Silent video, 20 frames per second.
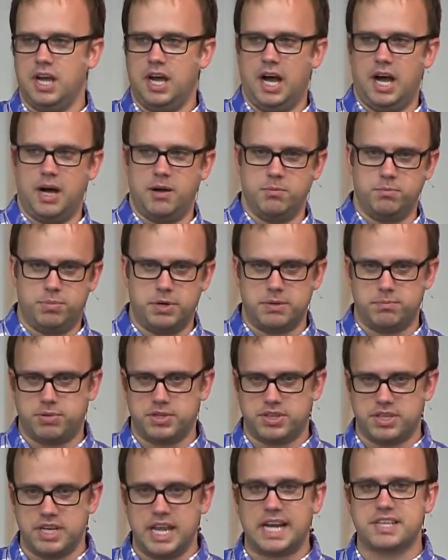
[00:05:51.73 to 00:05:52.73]
But
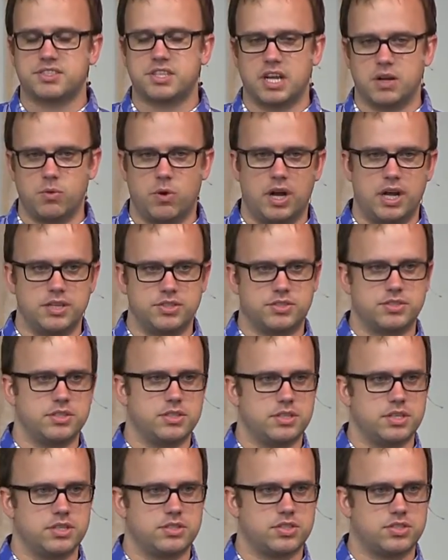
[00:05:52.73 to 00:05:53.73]
the next thing
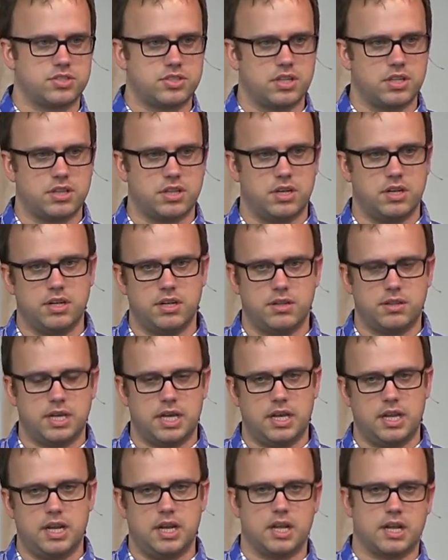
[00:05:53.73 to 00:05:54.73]
was that just that in
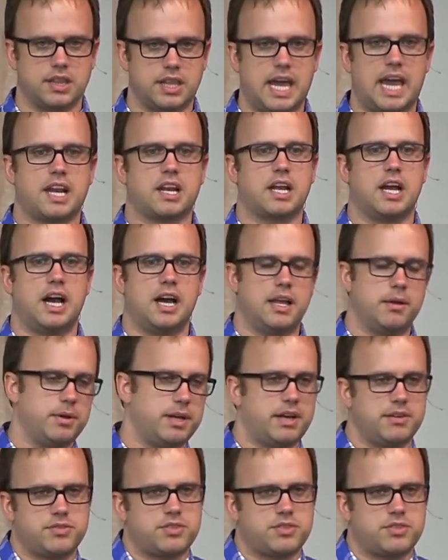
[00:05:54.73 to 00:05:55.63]
that I mean,